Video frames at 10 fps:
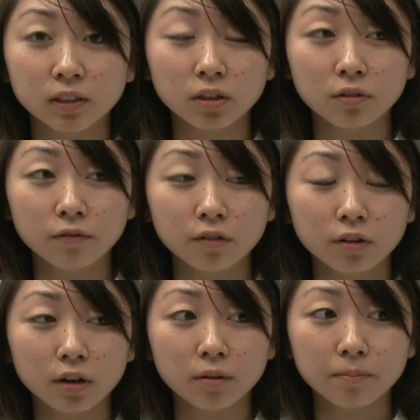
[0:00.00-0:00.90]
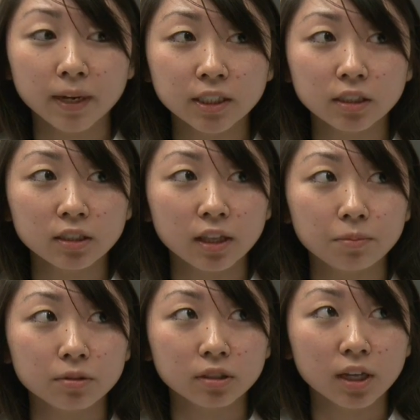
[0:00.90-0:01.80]
So for patients
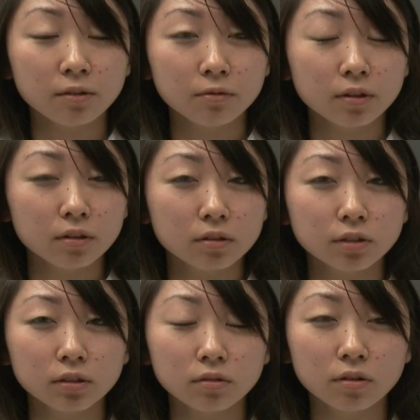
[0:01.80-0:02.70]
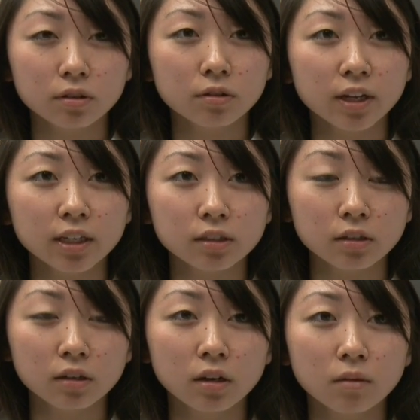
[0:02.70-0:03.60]
that present with adrenal cortical
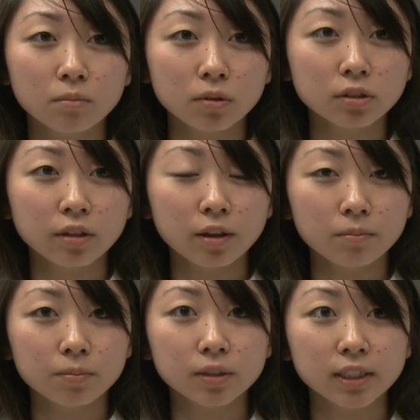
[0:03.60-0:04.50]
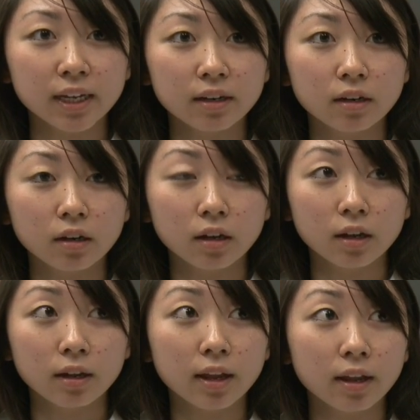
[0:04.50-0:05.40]
cancer, most of them present
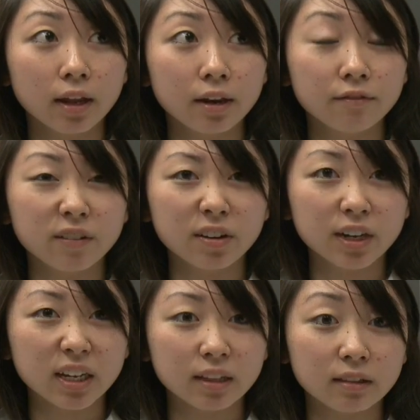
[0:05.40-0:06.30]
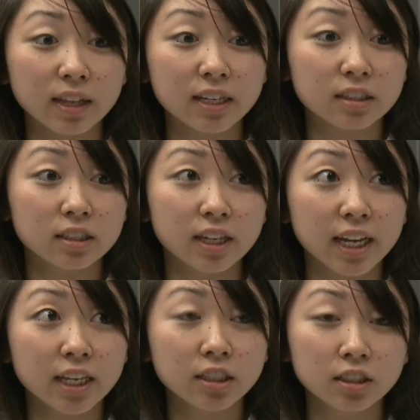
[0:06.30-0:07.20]
uh, at a very late
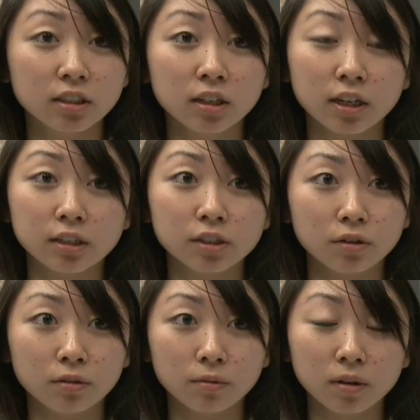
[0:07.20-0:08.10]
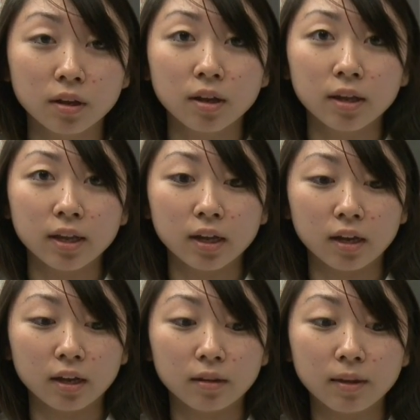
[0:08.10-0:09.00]
stage. And so
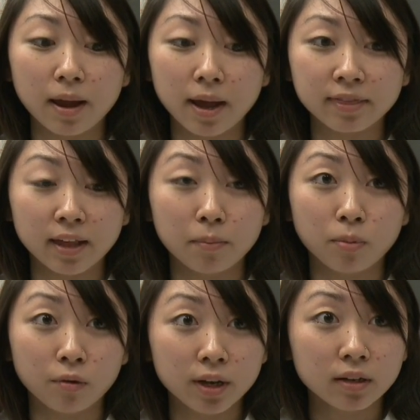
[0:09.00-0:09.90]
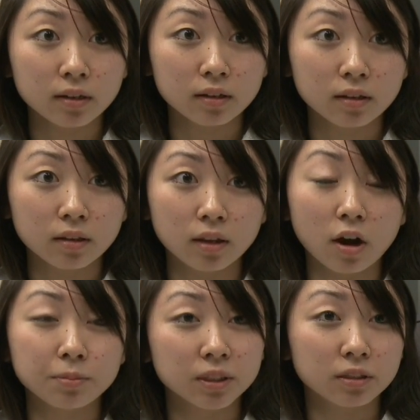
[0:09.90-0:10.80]
uh, at that point, the
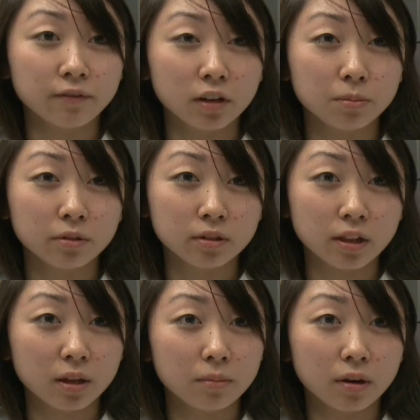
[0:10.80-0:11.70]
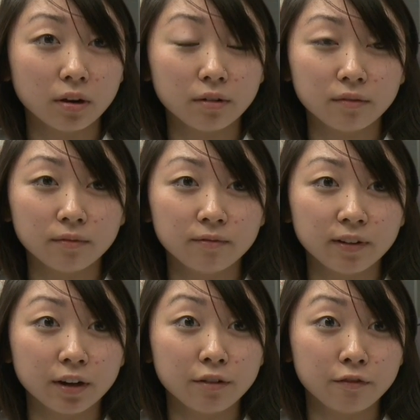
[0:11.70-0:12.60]
options available to them are
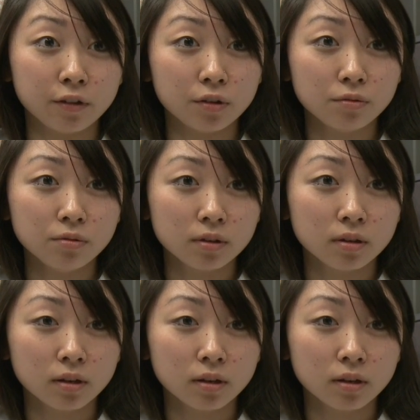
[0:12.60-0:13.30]
very few.